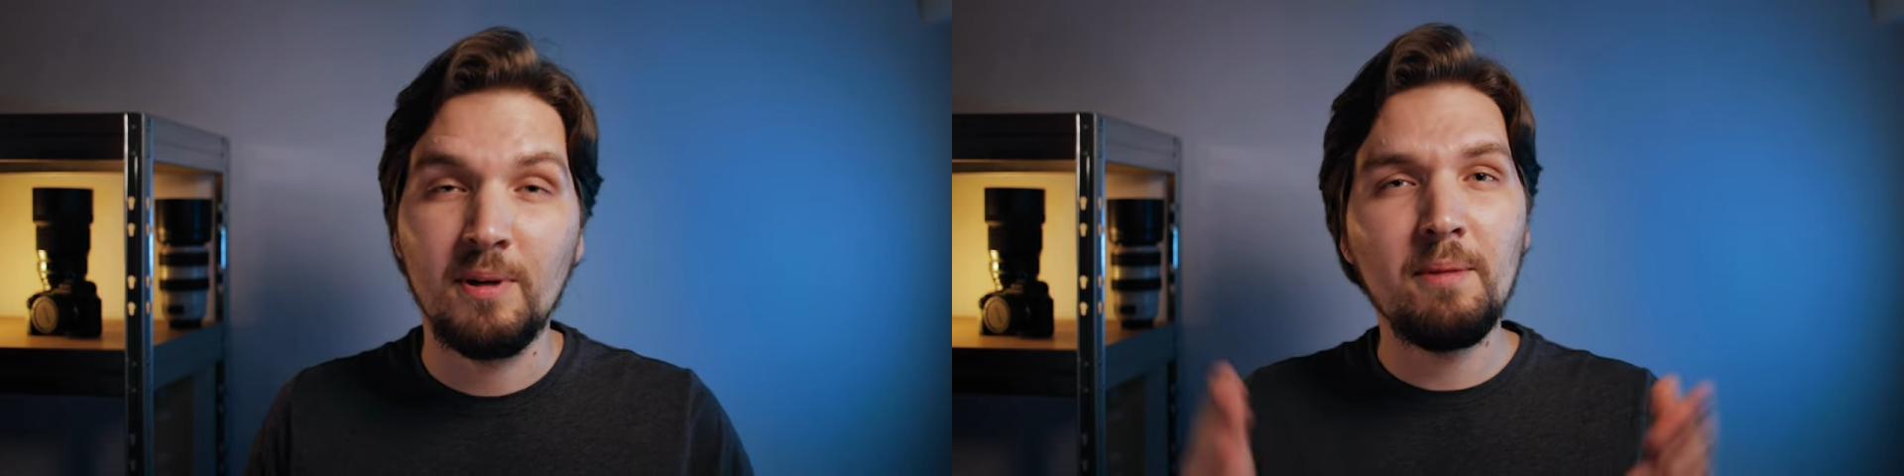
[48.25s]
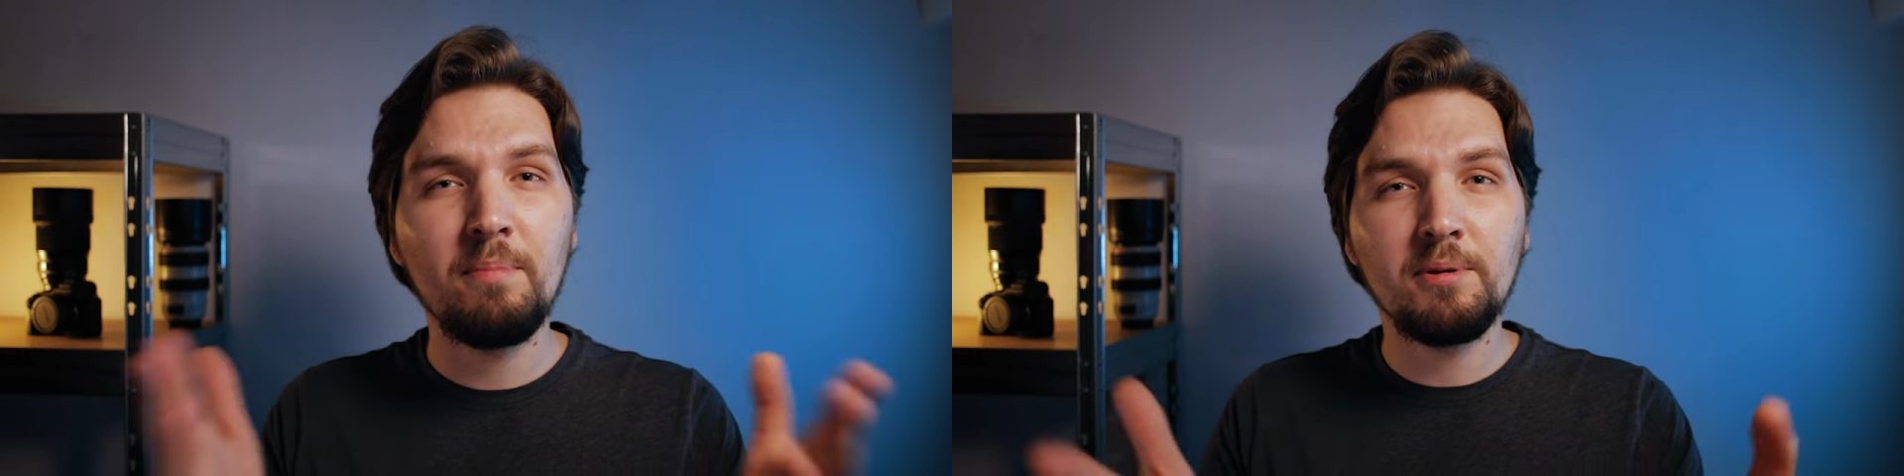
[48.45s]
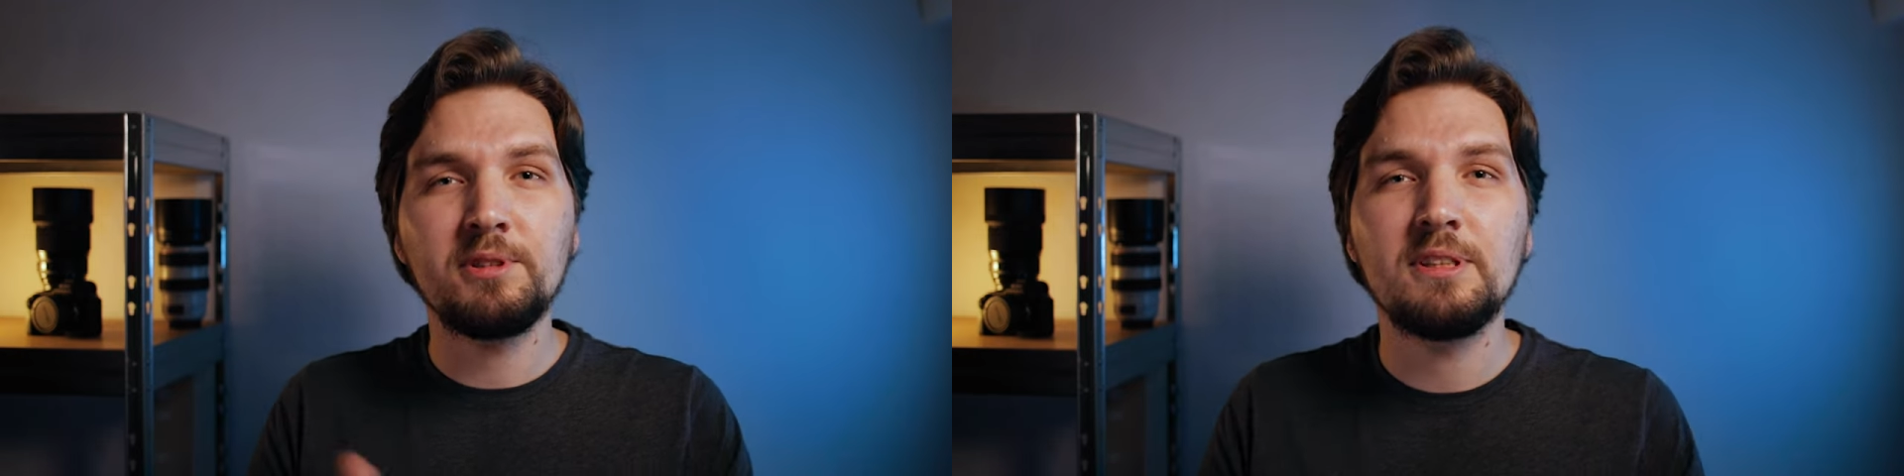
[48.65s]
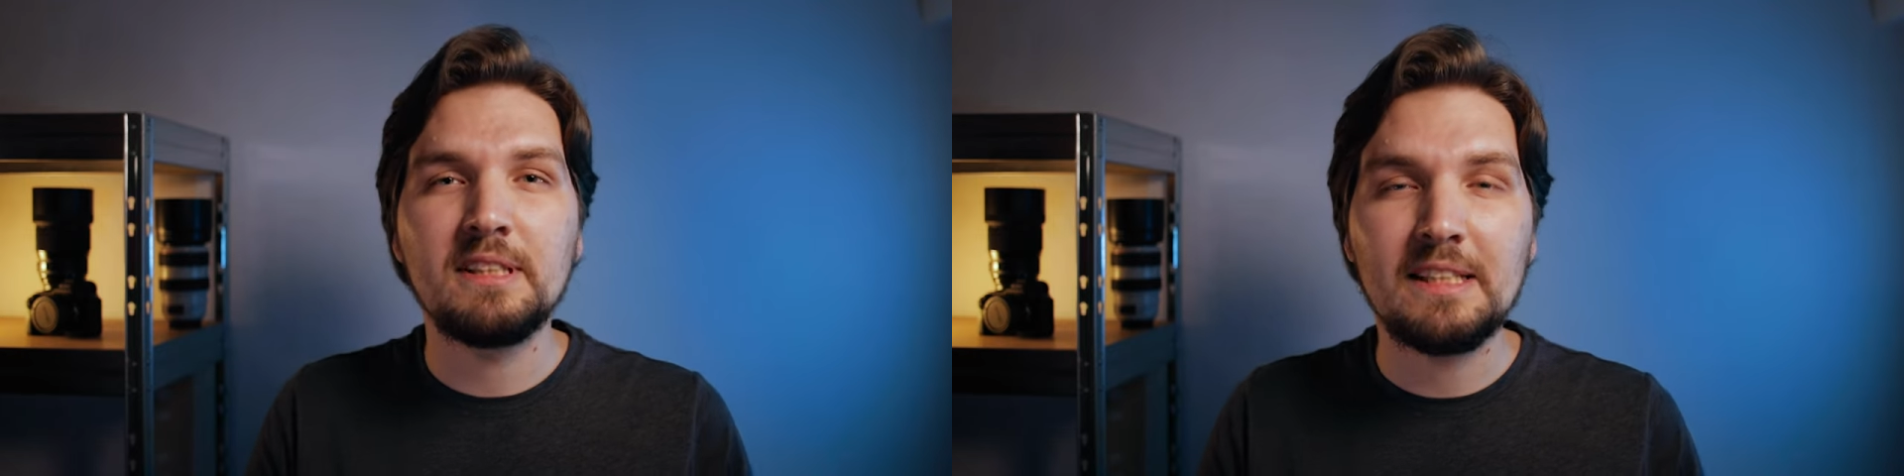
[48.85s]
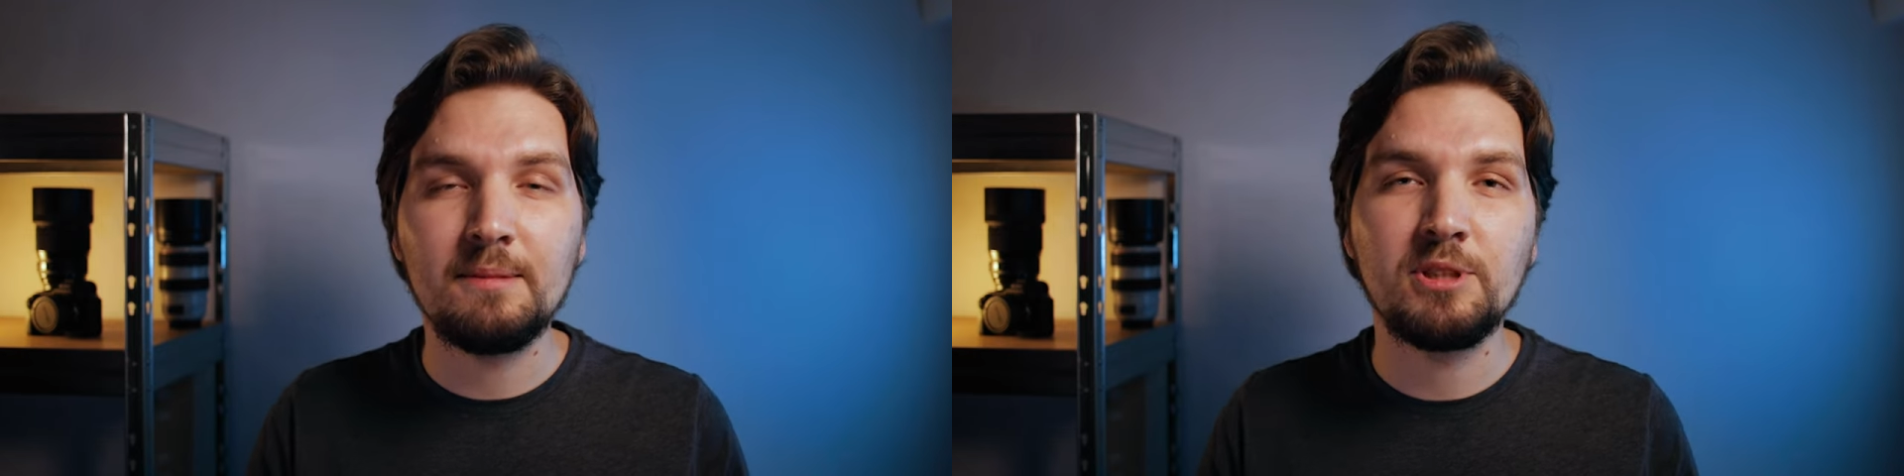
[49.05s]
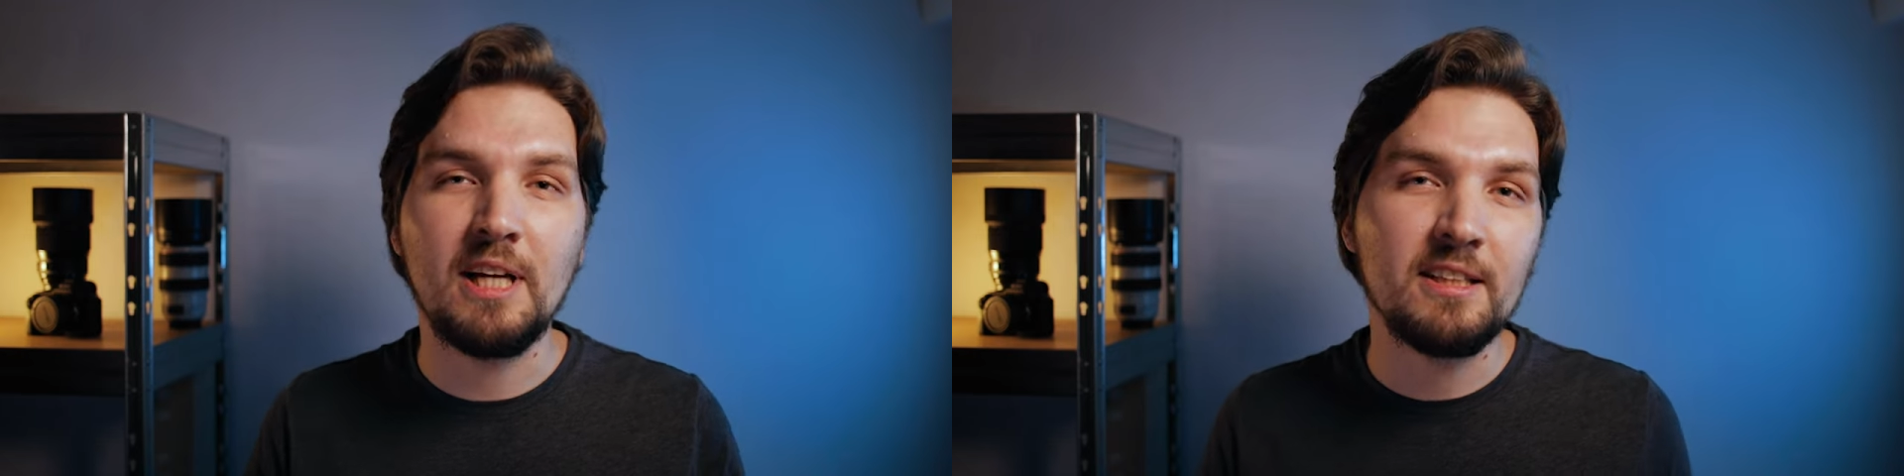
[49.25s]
When I posted this image